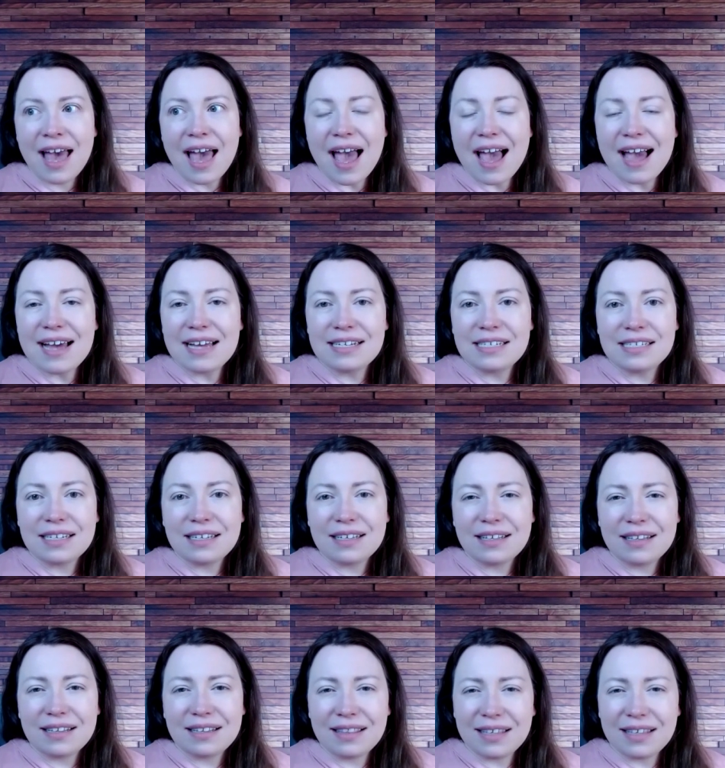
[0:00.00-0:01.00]
And
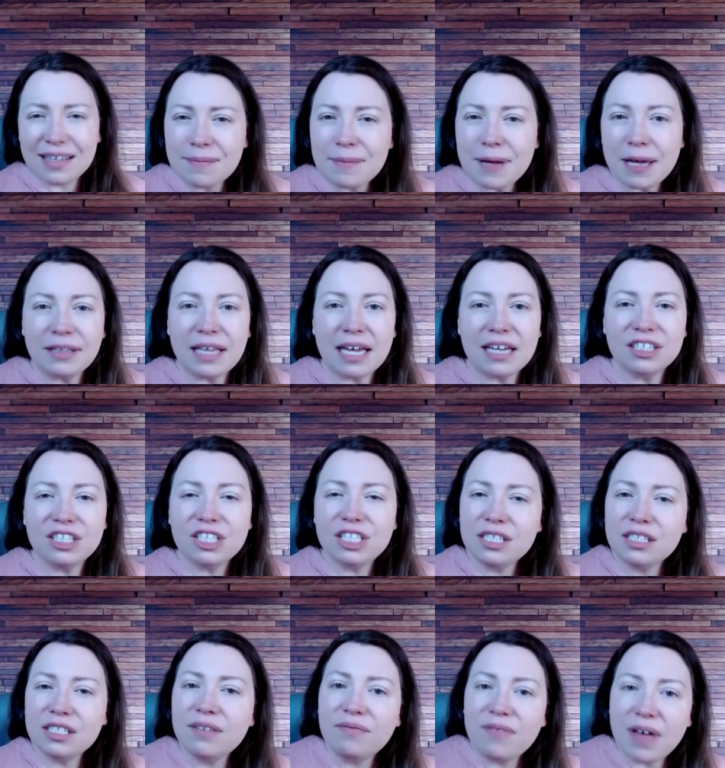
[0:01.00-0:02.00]
think about that.
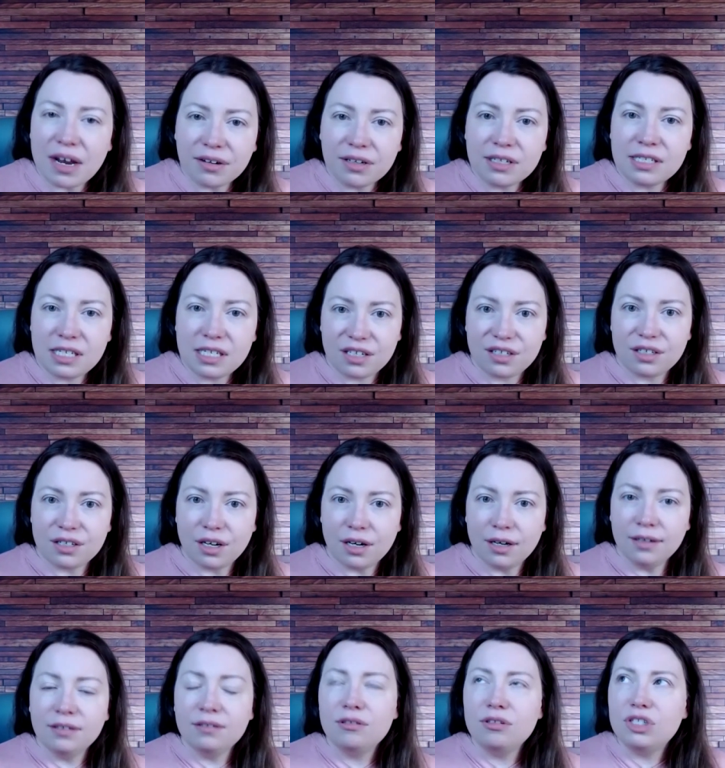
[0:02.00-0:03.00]
She's a veteran
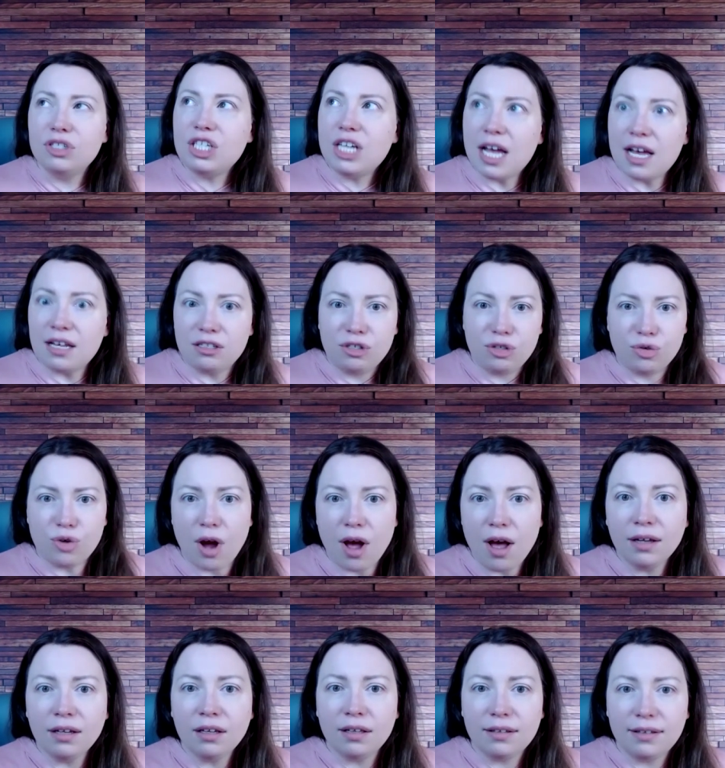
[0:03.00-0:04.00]
teacher. She has
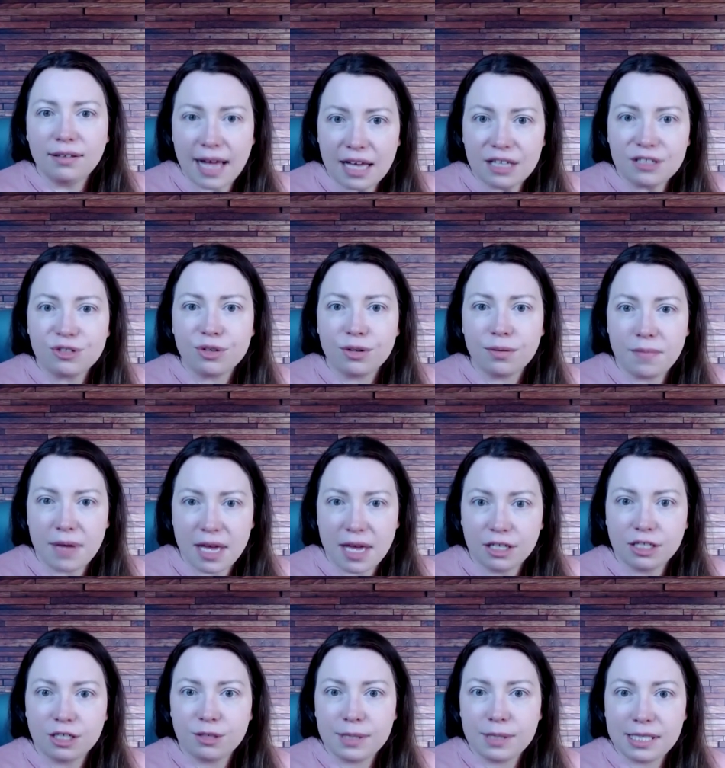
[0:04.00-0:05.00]
strong classroom
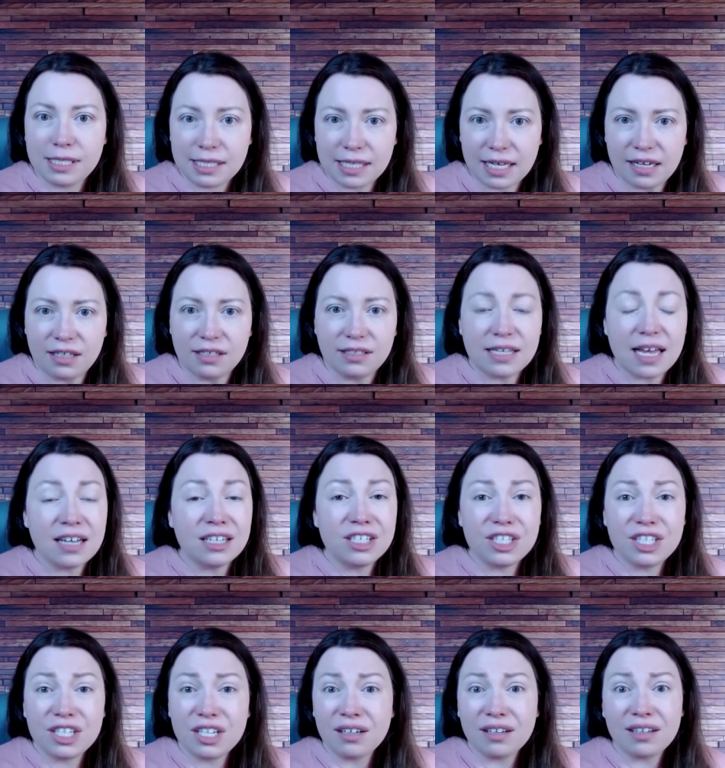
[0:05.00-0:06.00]
management skills, and
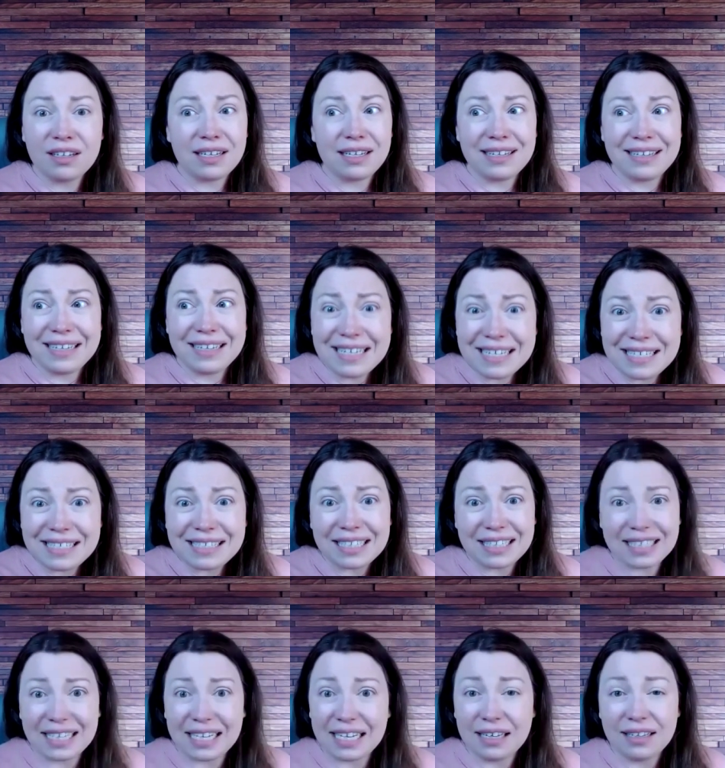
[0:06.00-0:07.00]
she could
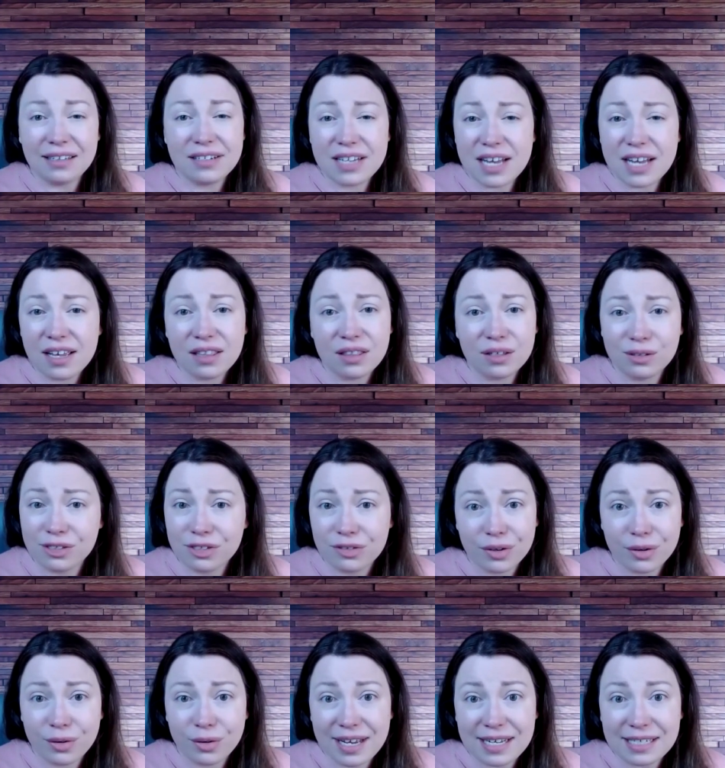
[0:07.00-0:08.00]
easily take those
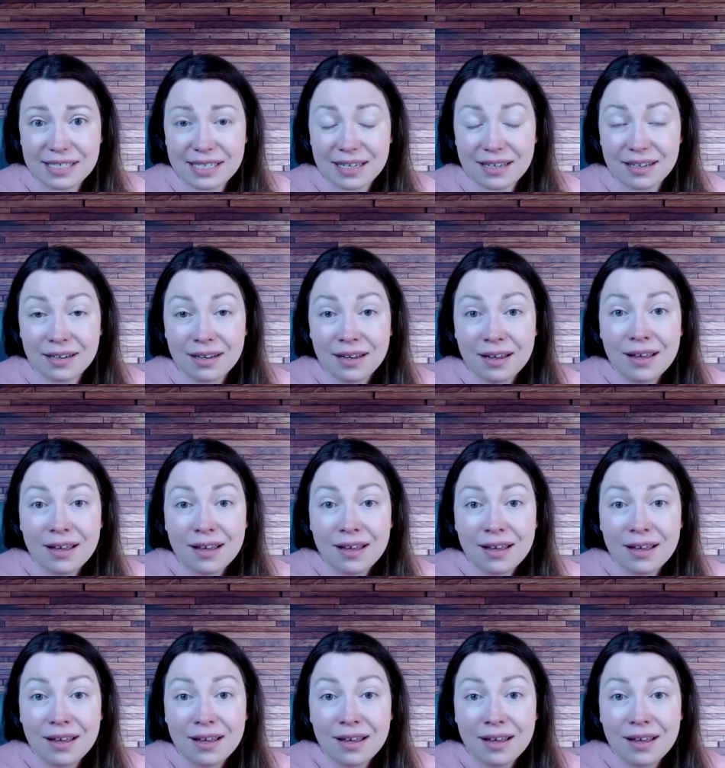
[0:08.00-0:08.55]
for granted.